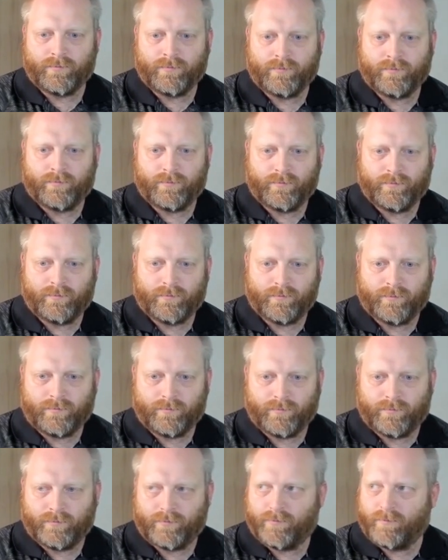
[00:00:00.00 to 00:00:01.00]

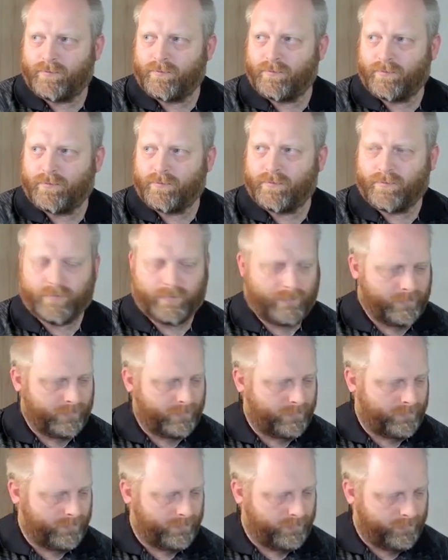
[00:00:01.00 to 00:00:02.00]

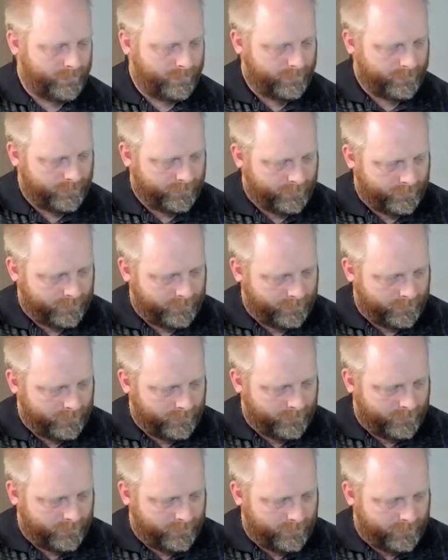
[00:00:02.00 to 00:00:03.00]

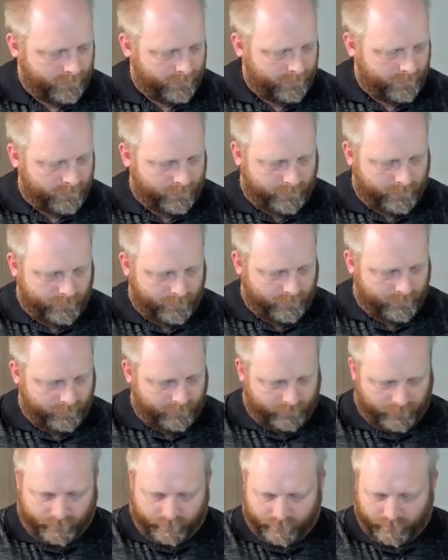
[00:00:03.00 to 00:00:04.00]

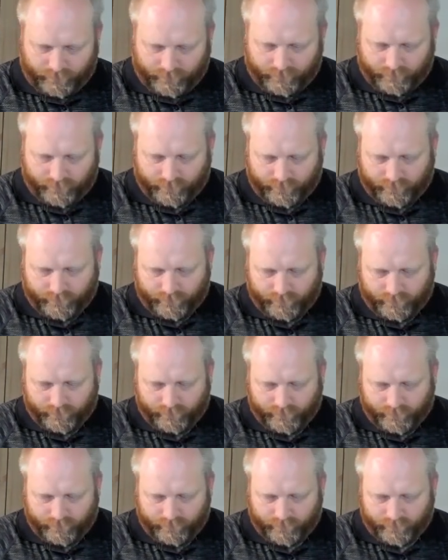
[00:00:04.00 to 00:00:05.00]
[no speech]